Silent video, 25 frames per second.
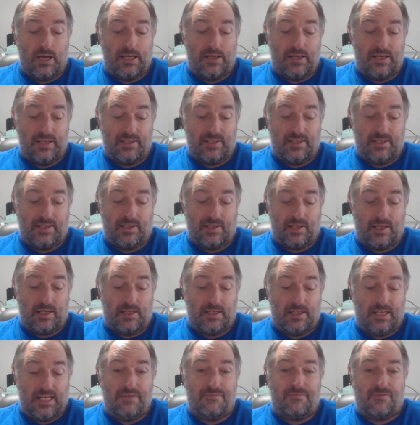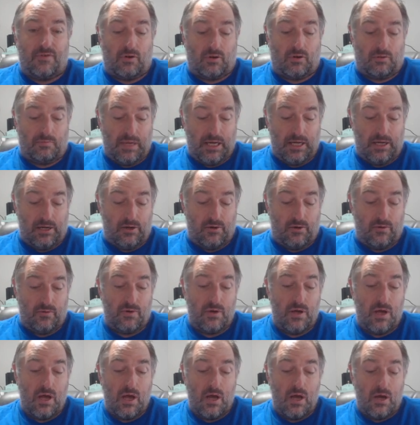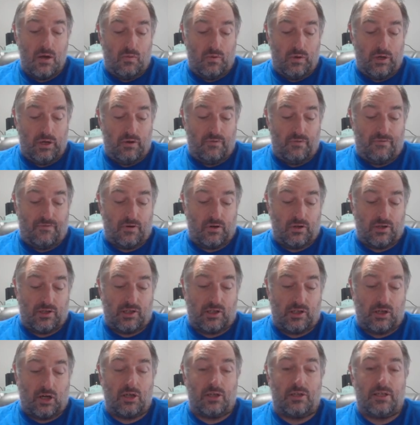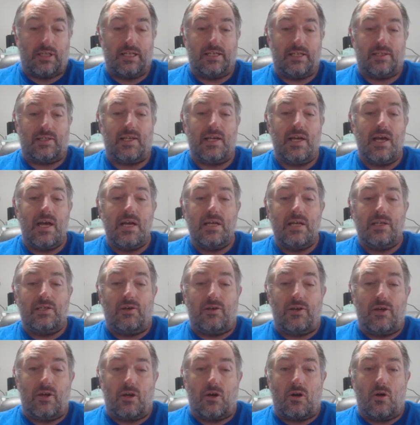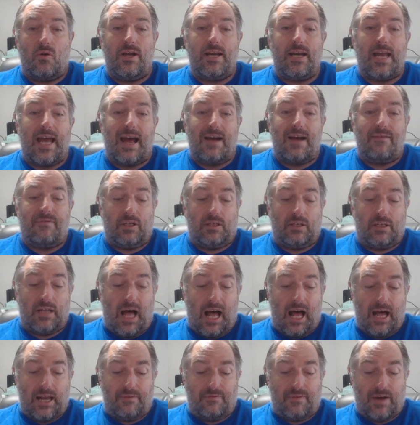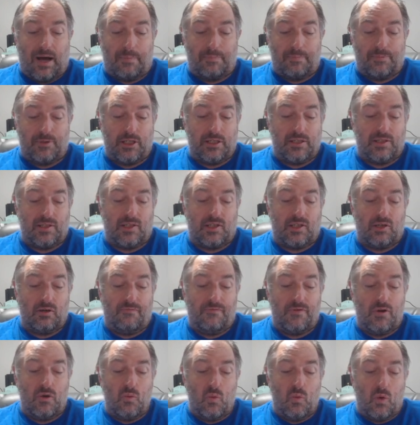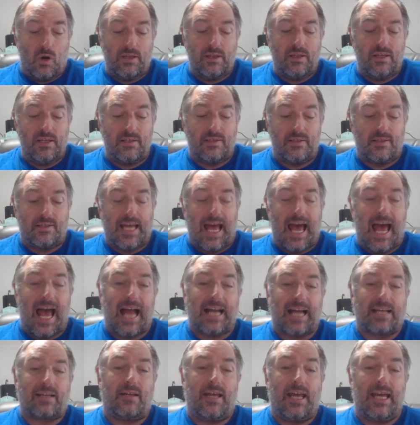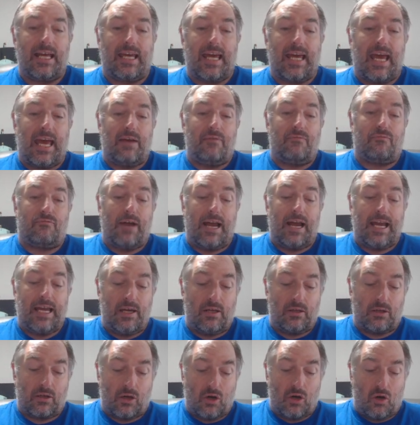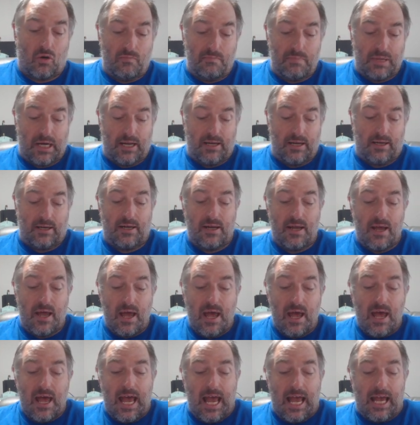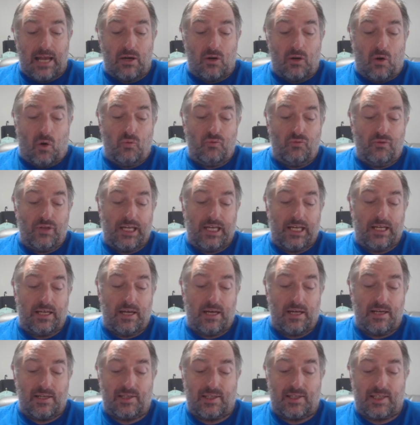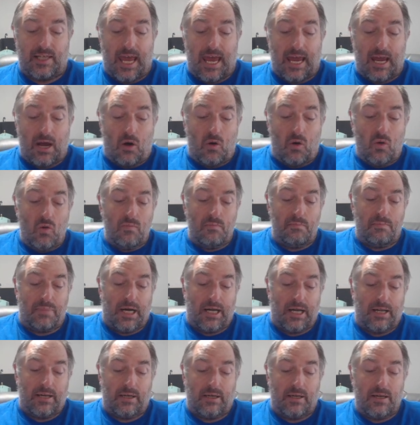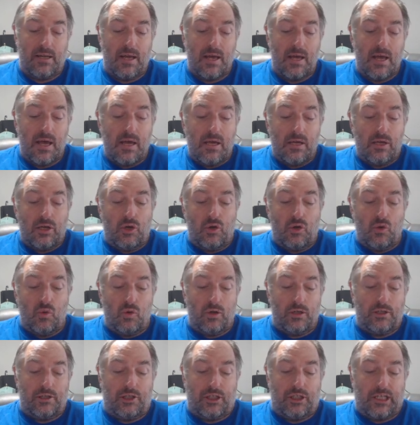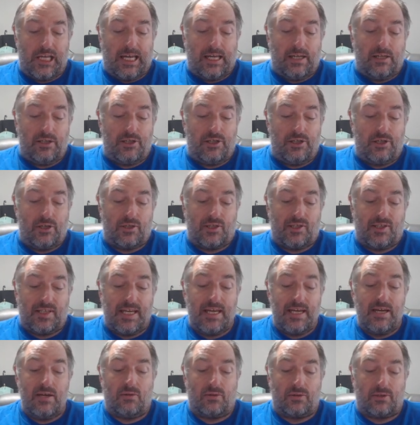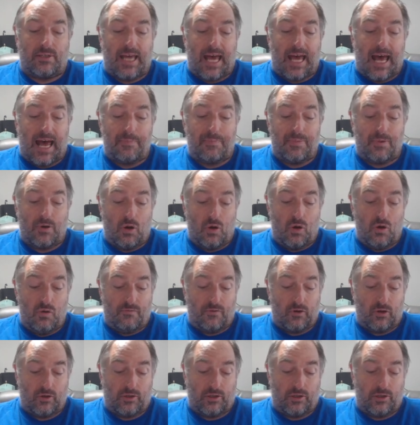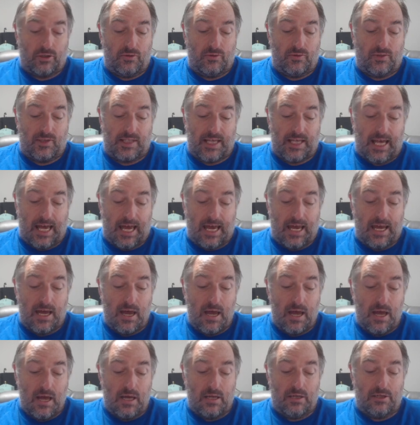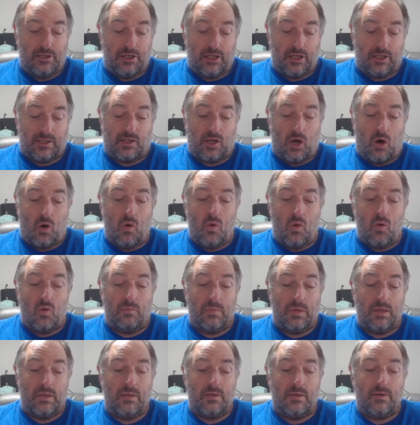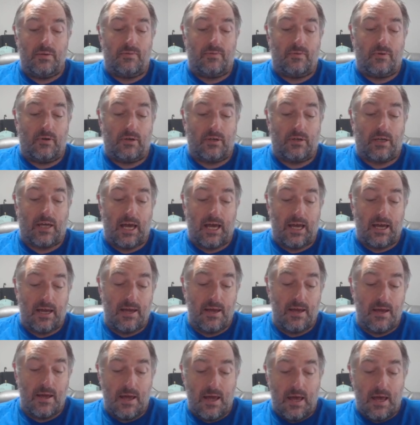This is the default menu when you first start this. So you're going to have a lot of options. So if you want this to act like a regular home button and only does a home button, you would change your single tap over to, say, just home, okay?